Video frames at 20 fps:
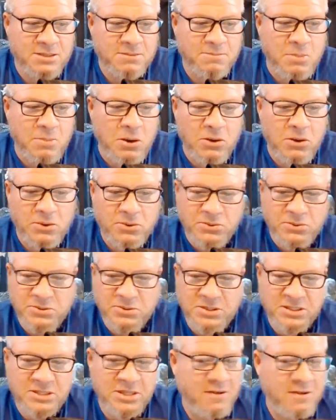particles
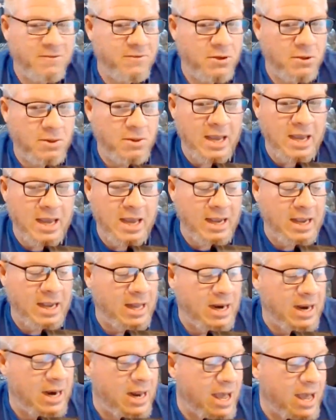and stuff and you can't
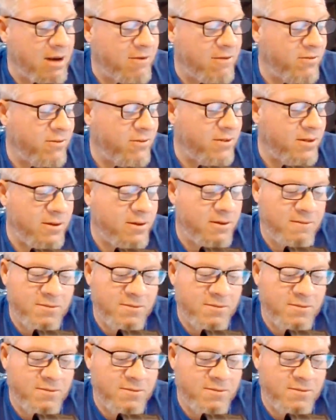get it out of uh,